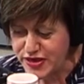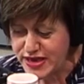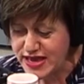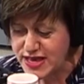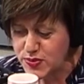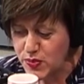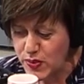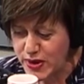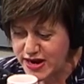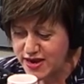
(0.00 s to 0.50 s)
The
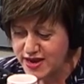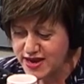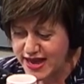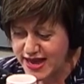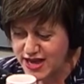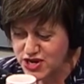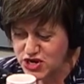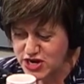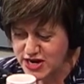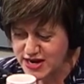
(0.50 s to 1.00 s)
thing is, when I
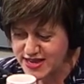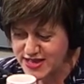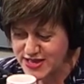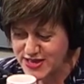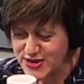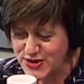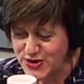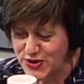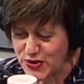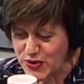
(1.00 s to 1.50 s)
actually
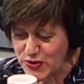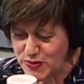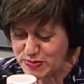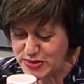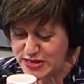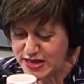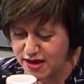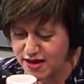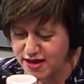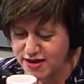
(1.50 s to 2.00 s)

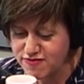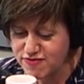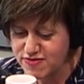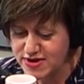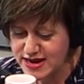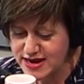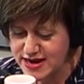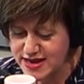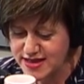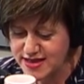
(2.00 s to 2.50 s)
stopped, I
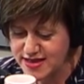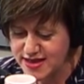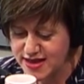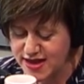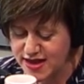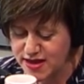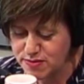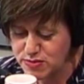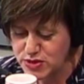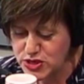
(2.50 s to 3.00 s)
really
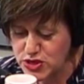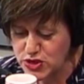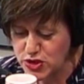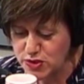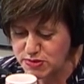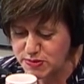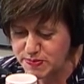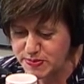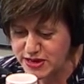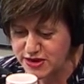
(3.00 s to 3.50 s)

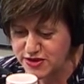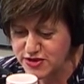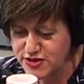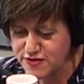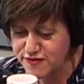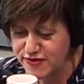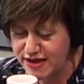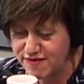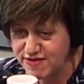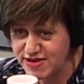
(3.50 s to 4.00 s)
stopped
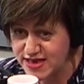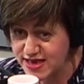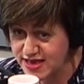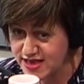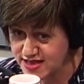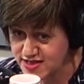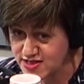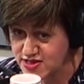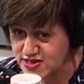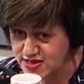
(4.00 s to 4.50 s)
because of having
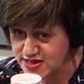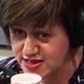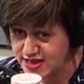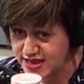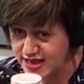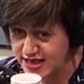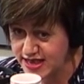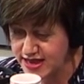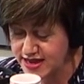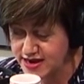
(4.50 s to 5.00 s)

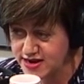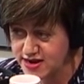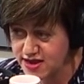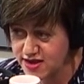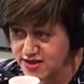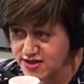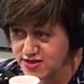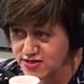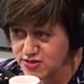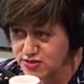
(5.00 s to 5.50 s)
kids. And
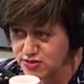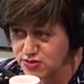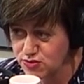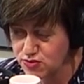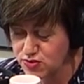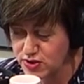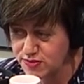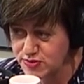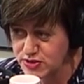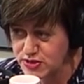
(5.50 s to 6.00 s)
I
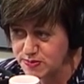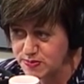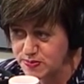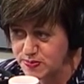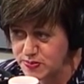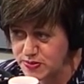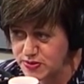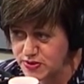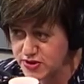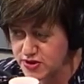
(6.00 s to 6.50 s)
thought it was a
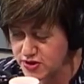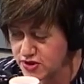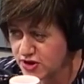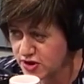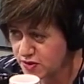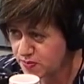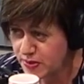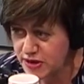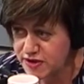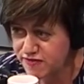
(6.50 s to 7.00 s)

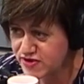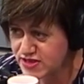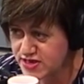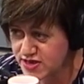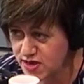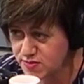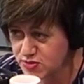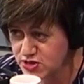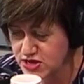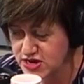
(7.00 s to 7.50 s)

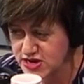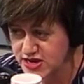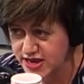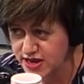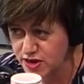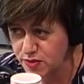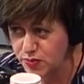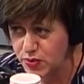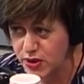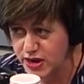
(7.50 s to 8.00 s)
perfect time just to
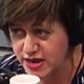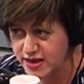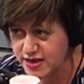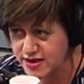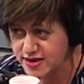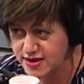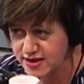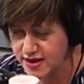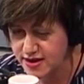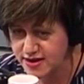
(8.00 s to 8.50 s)
take a
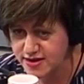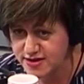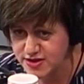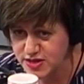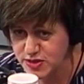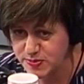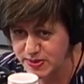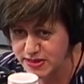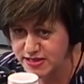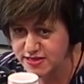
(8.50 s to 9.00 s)
break
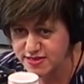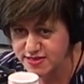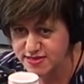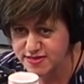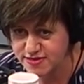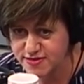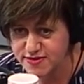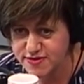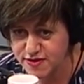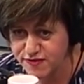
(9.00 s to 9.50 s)
and
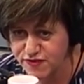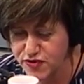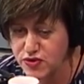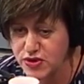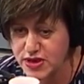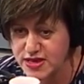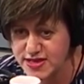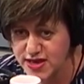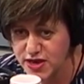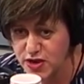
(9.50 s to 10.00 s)
spend a
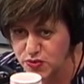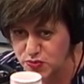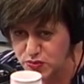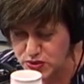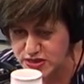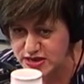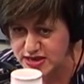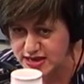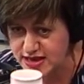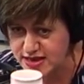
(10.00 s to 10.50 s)
few years at
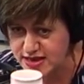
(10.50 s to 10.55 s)
home with the